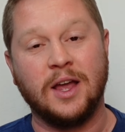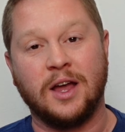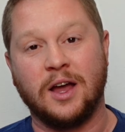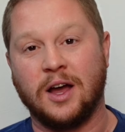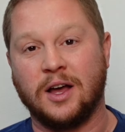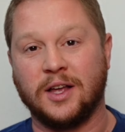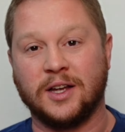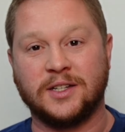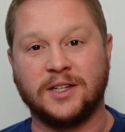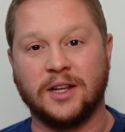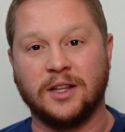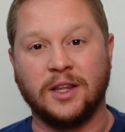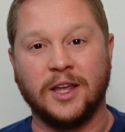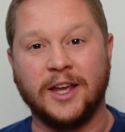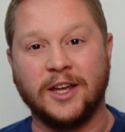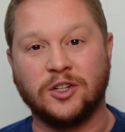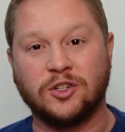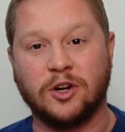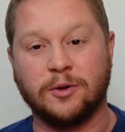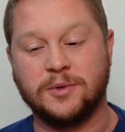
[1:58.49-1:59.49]
Like I said,
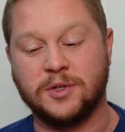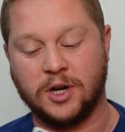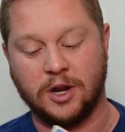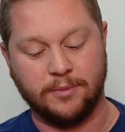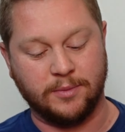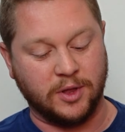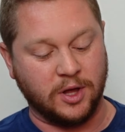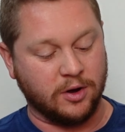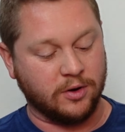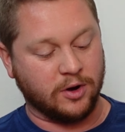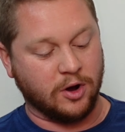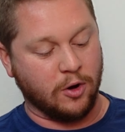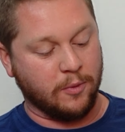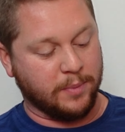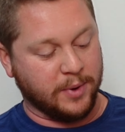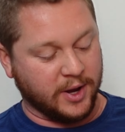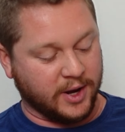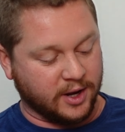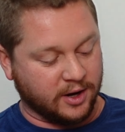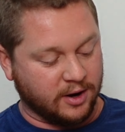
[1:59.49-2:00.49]
link in the description down below. Go
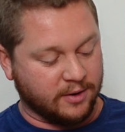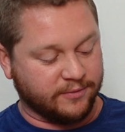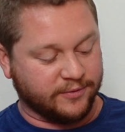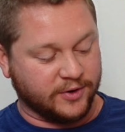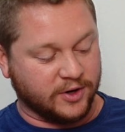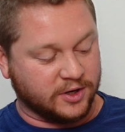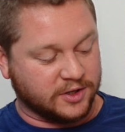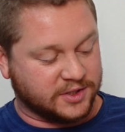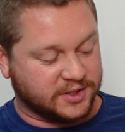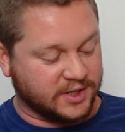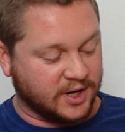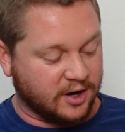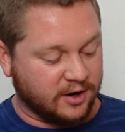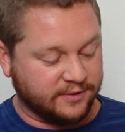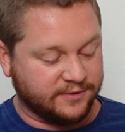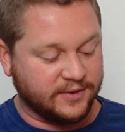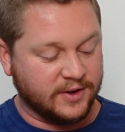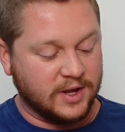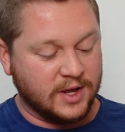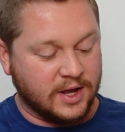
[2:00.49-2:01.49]
pick it up for
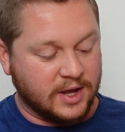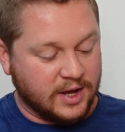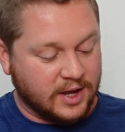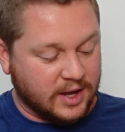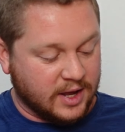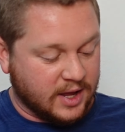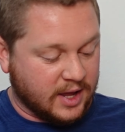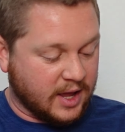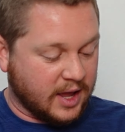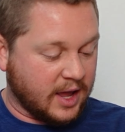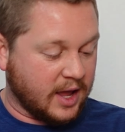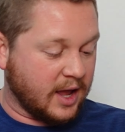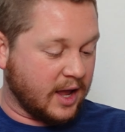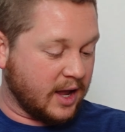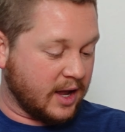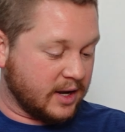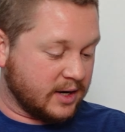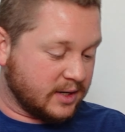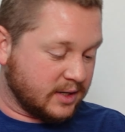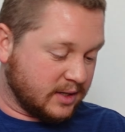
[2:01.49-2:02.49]
yourself.
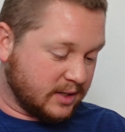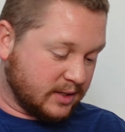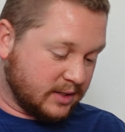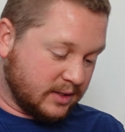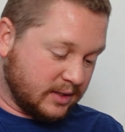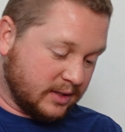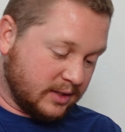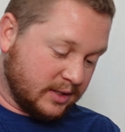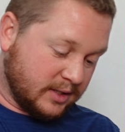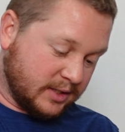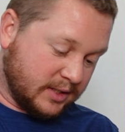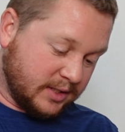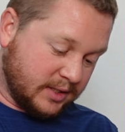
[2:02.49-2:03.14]
And let's